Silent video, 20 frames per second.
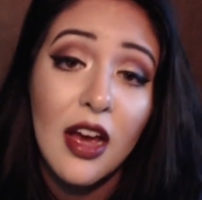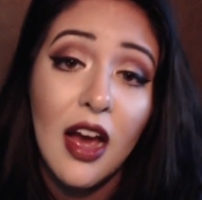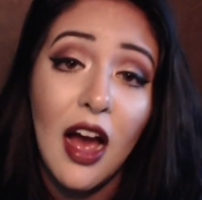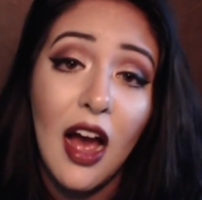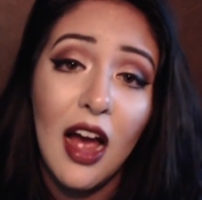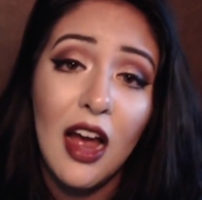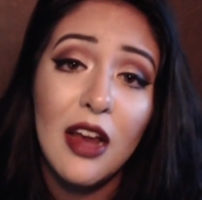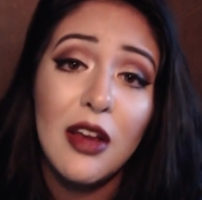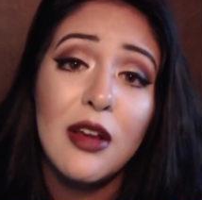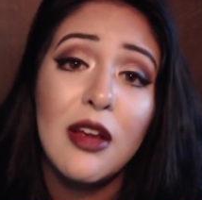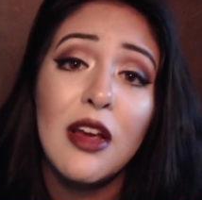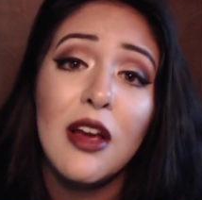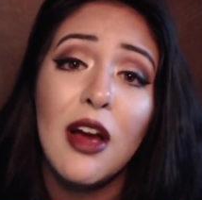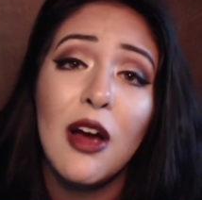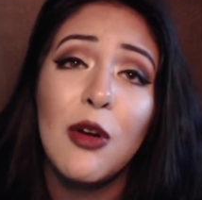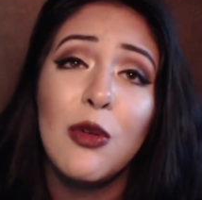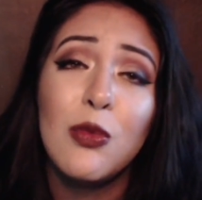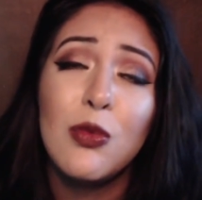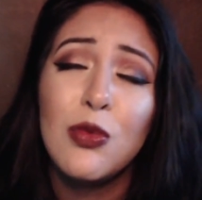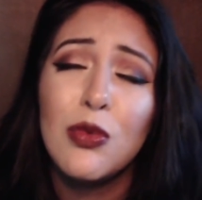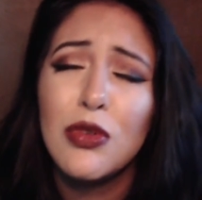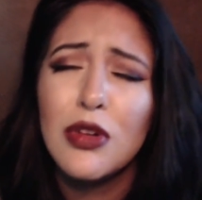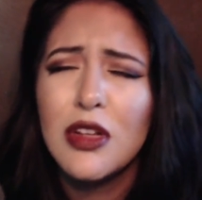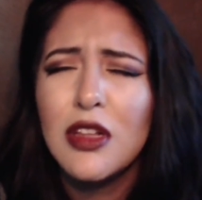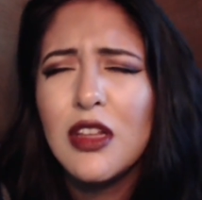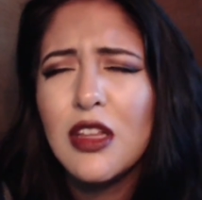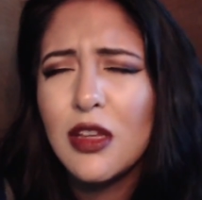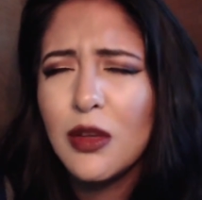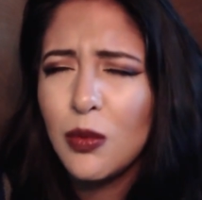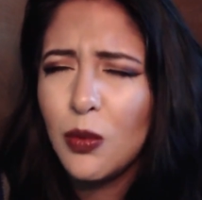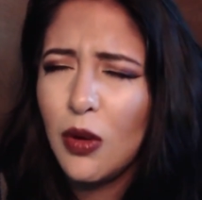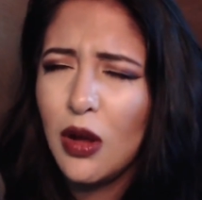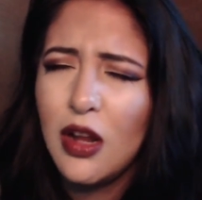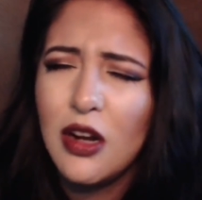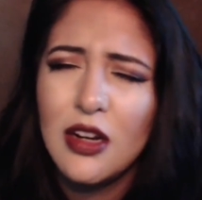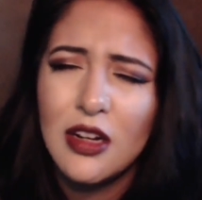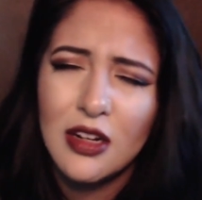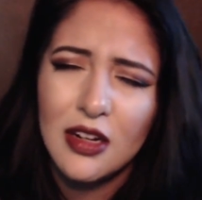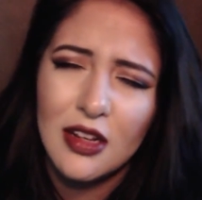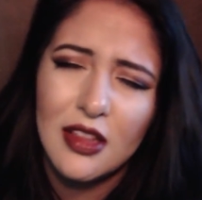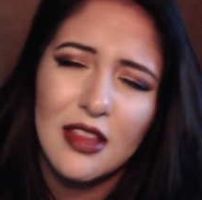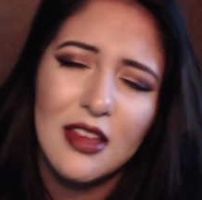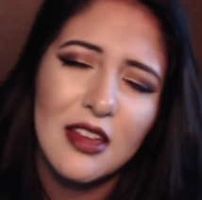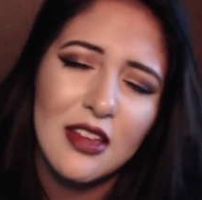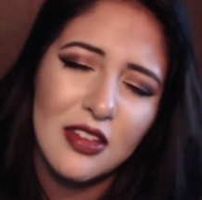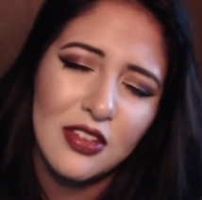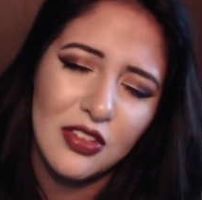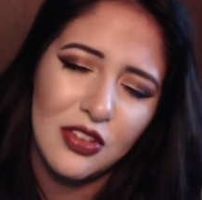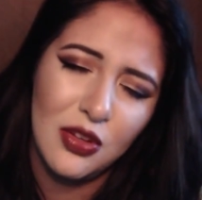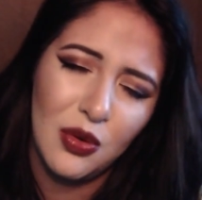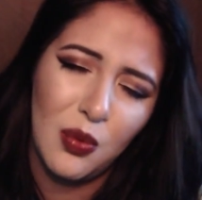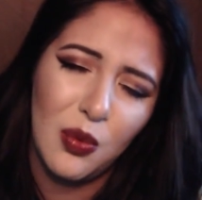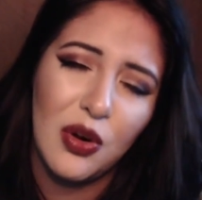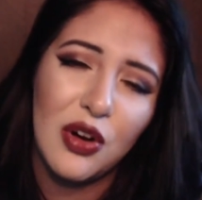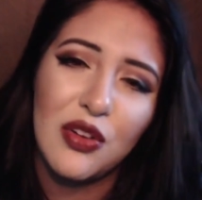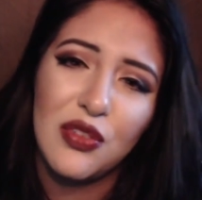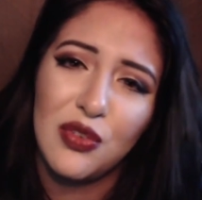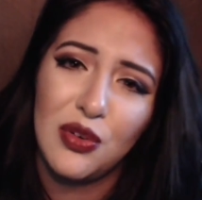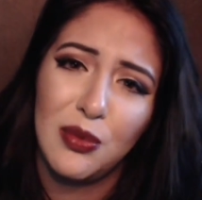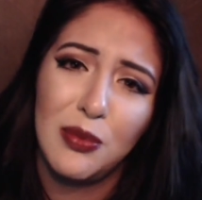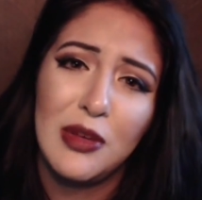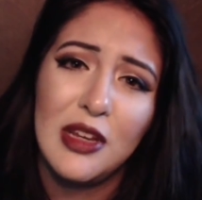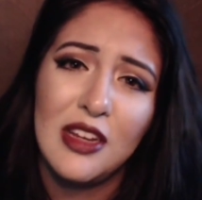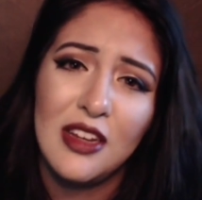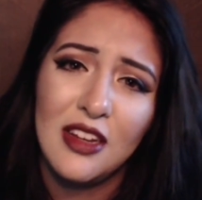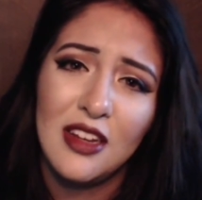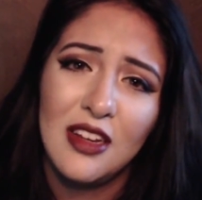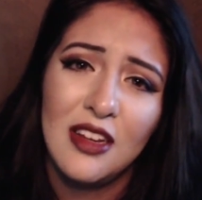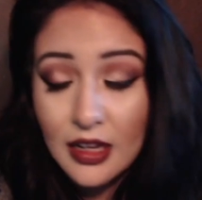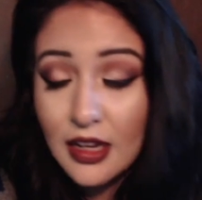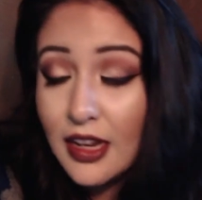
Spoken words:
I really wanted this to work for me.